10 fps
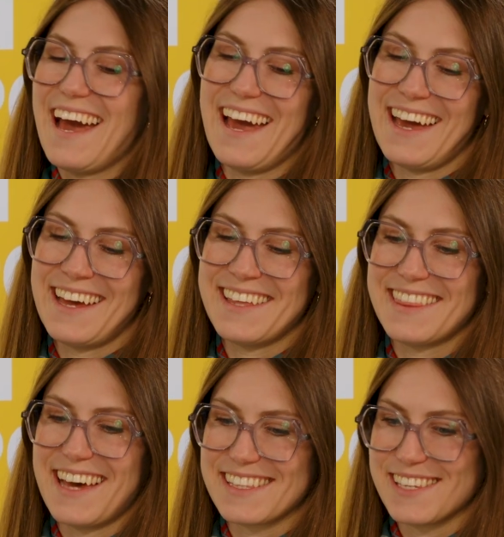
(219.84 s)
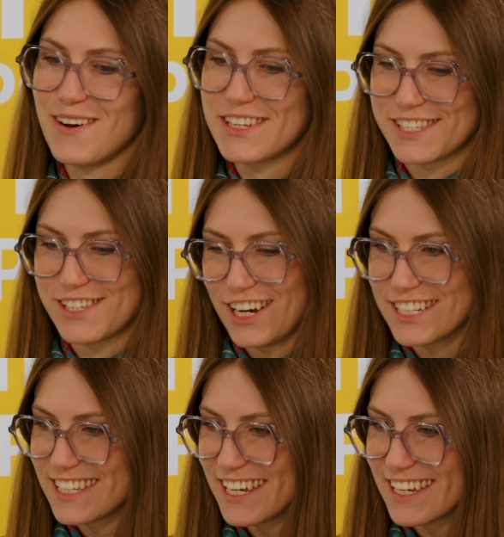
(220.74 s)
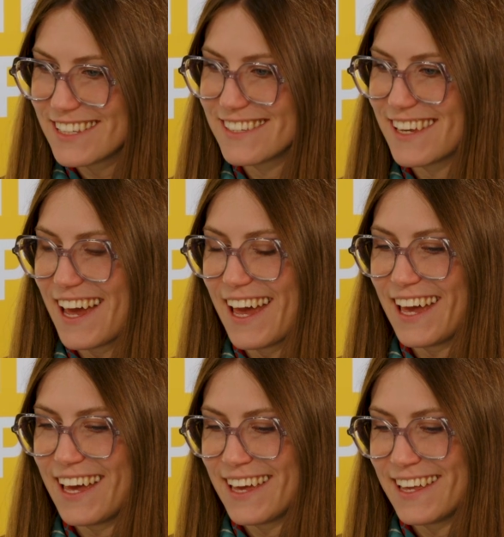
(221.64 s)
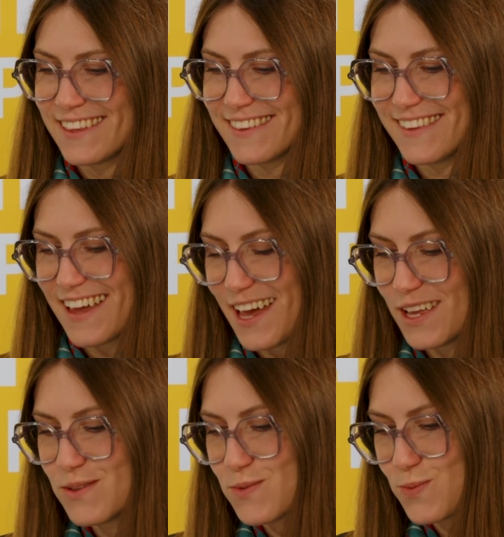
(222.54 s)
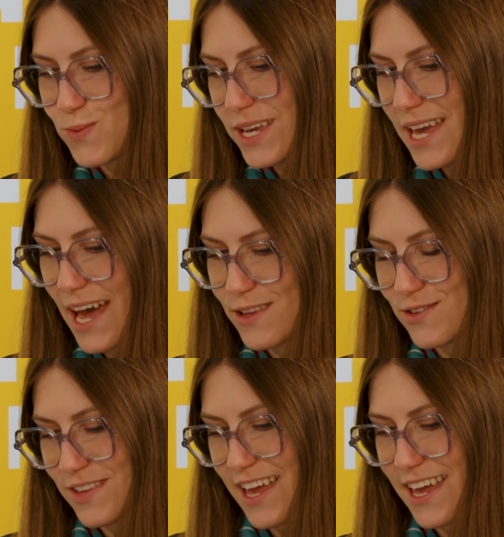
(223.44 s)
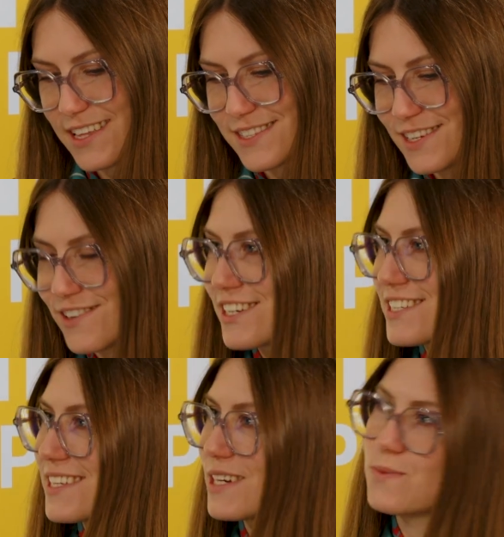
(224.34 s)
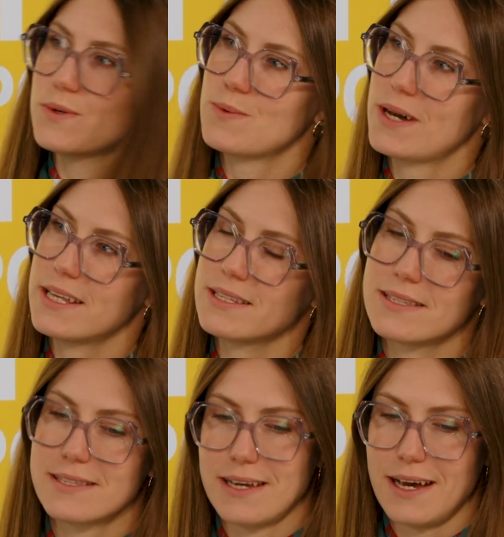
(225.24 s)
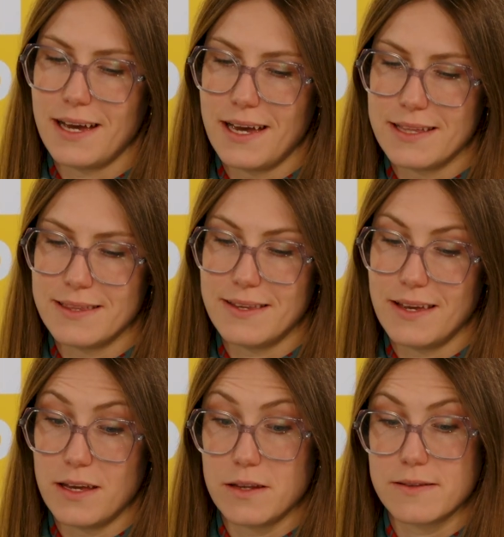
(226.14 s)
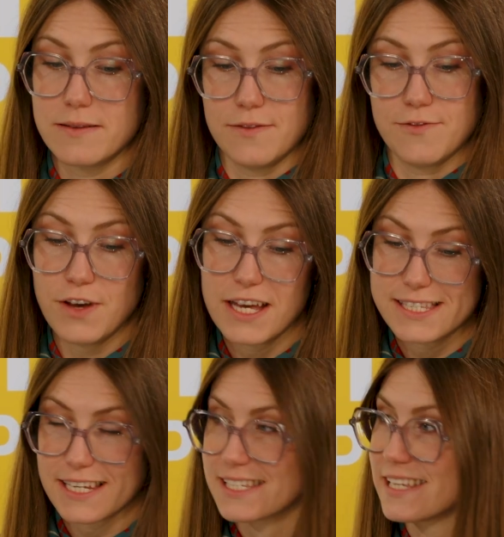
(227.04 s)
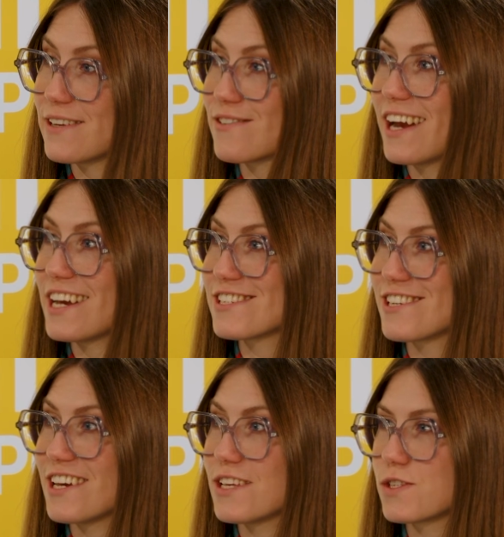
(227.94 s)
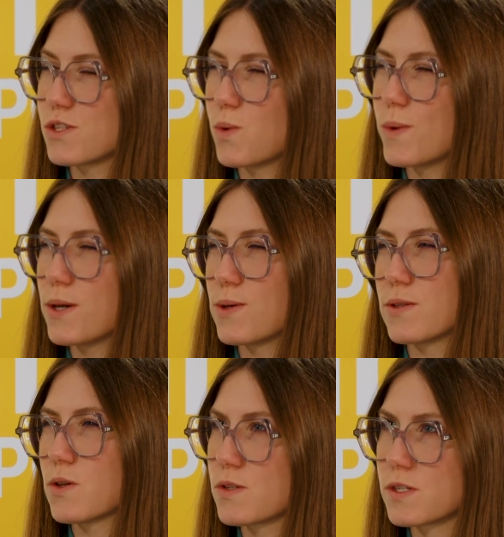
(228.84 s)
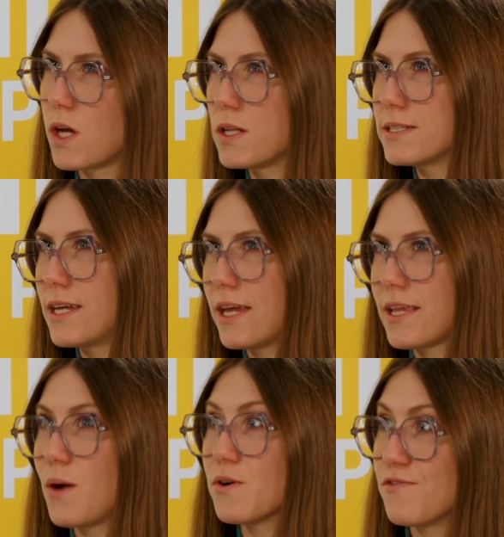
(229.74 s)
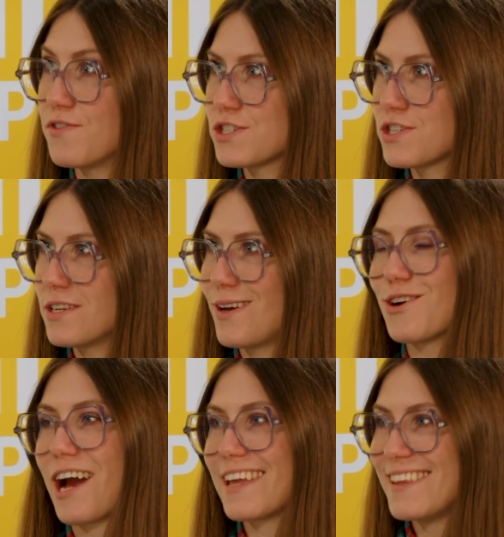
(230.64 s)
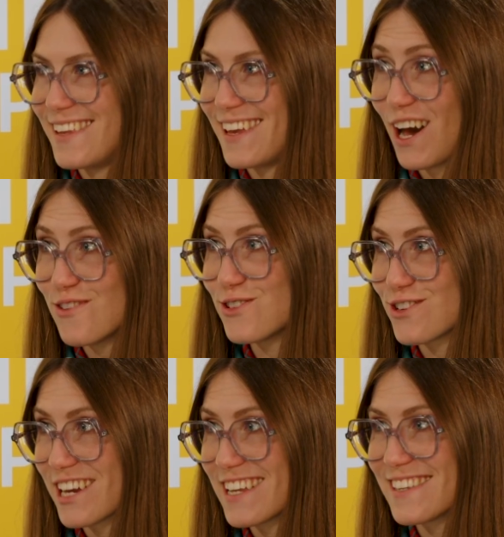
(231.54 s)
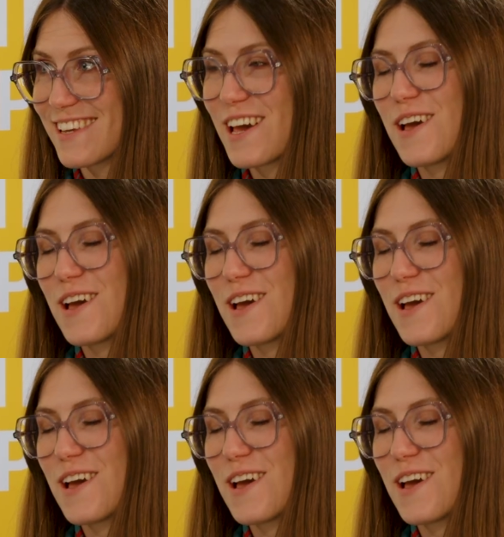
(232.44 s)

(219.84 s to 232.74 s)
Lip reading: And that's how it started. And then we had to take it seriously. We went and did the first acceleration so we could consolidate our vision, our idea for it.